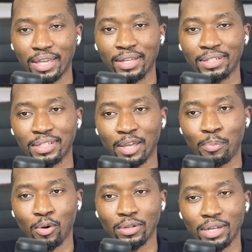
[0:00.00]
is a
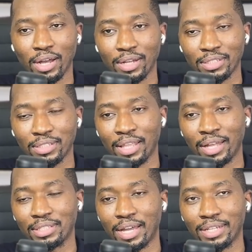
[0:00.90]
podcast
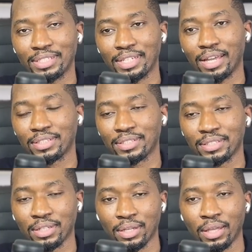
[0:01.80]
that dissects